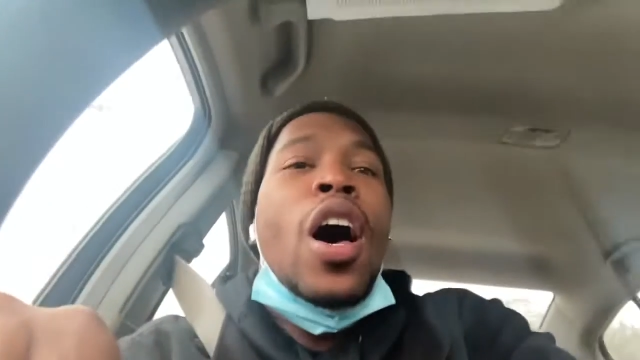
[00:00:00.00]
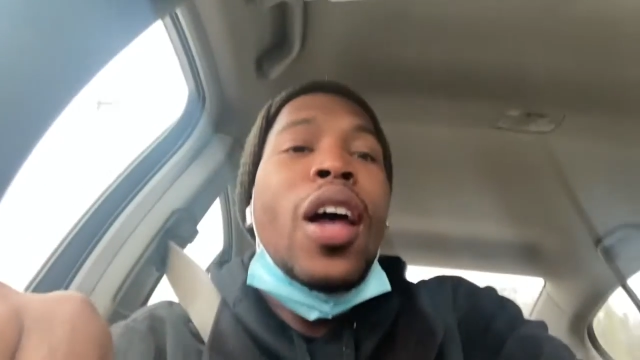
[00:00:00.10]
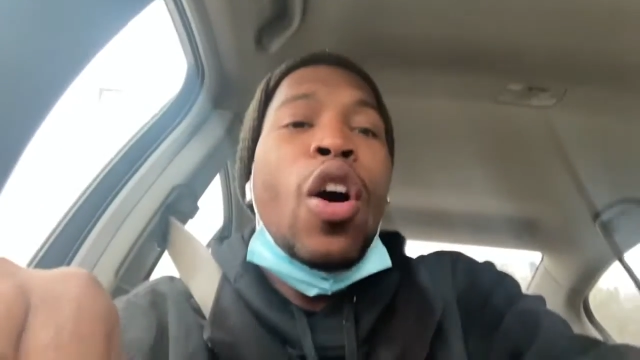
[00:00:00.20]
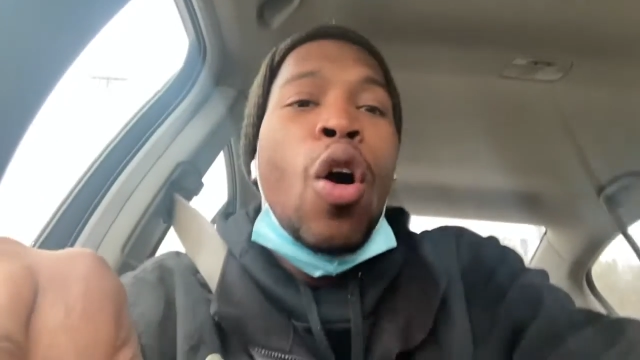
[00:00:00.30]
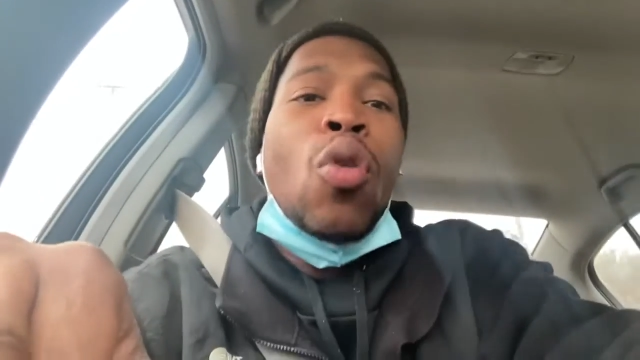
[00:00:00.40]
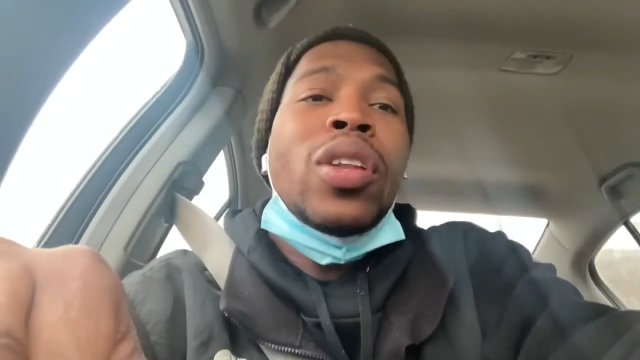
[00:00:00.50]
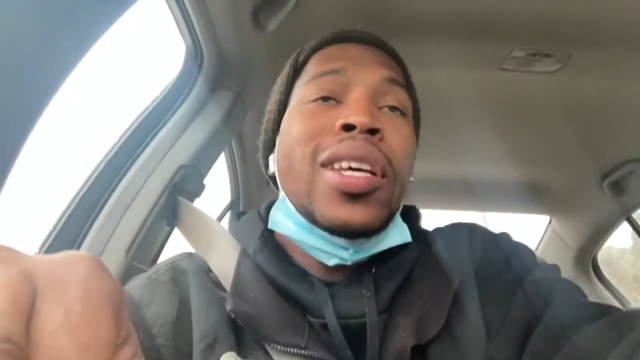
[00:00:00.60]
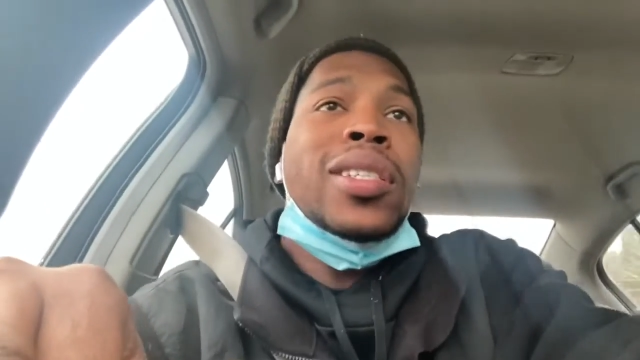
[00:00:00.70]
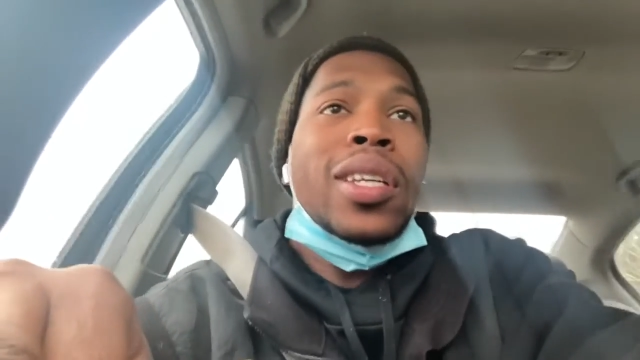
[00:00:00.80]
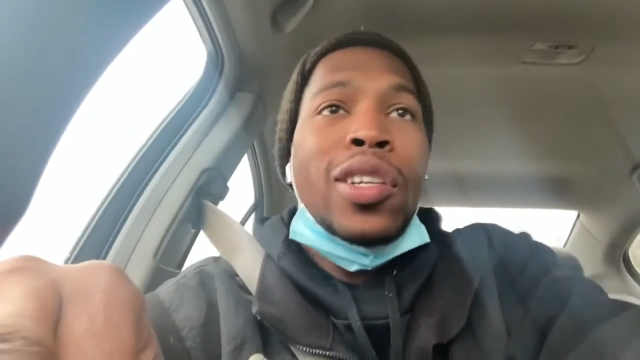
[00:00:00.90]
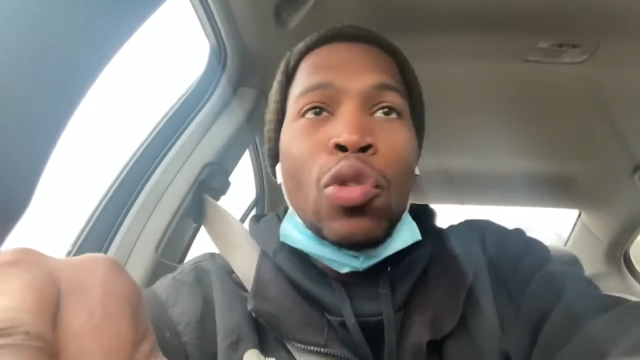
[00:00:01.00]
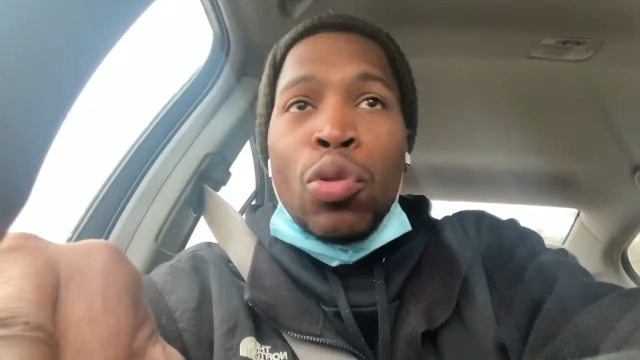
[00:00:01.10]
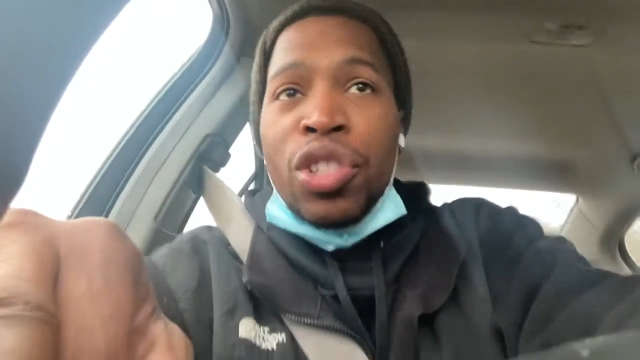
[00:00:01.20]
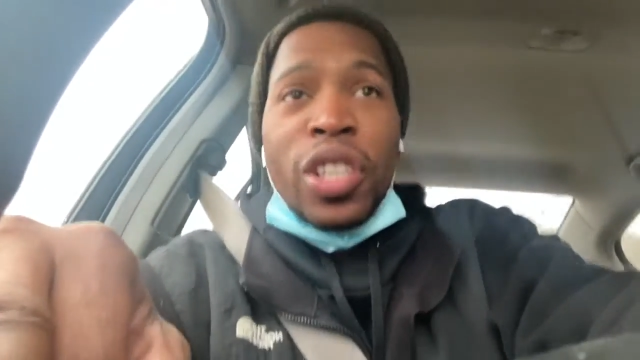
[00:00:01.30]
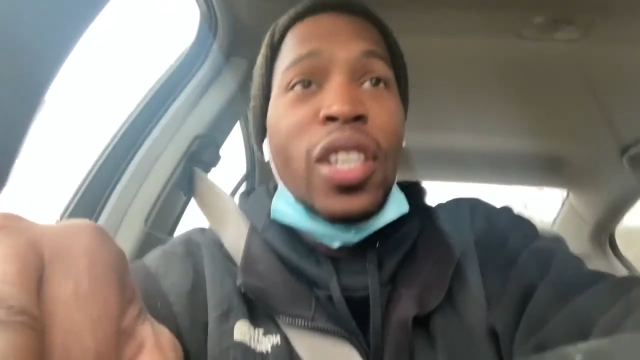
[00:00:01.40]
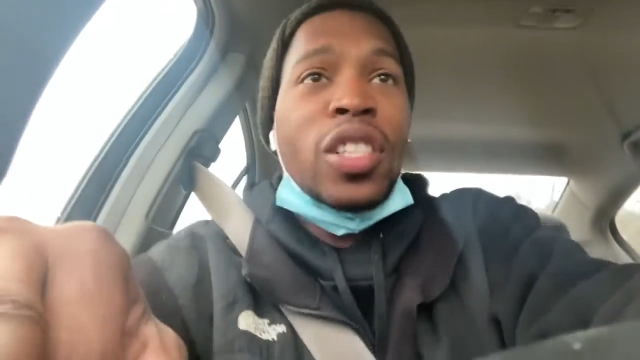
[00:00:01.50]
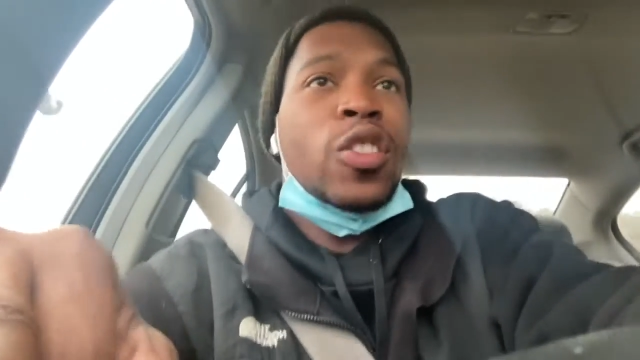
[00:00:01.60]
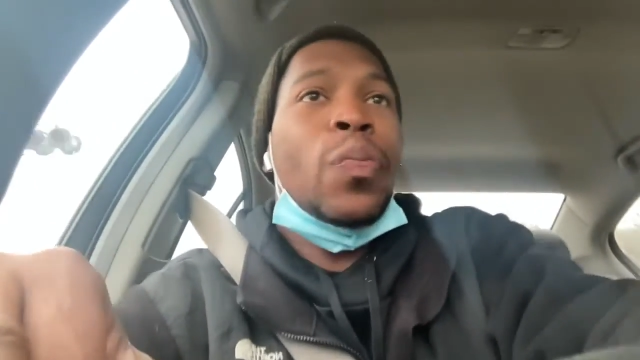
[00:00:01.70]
a whole list of new shit just